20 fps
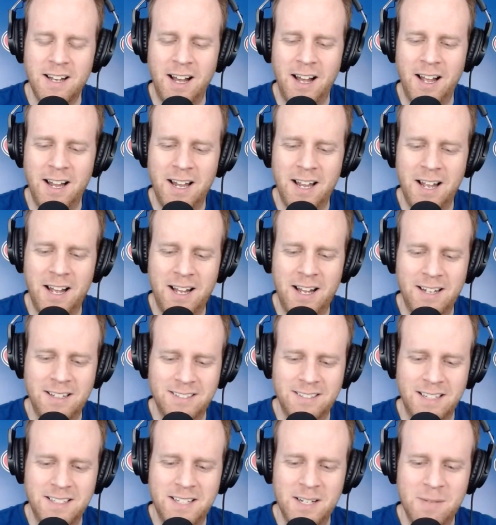
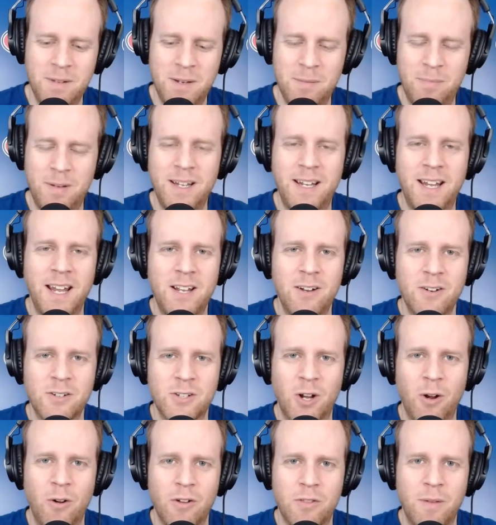I did meet PK years
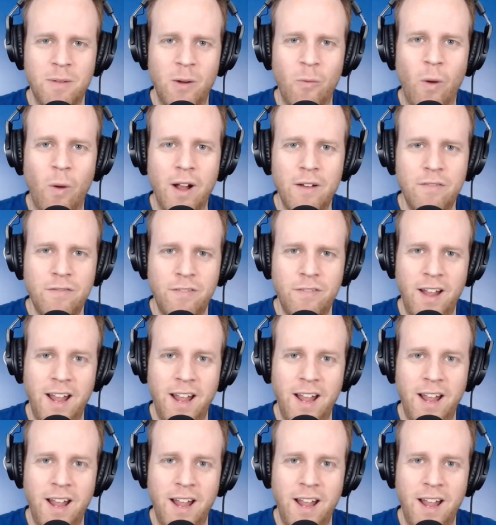ago with my wife,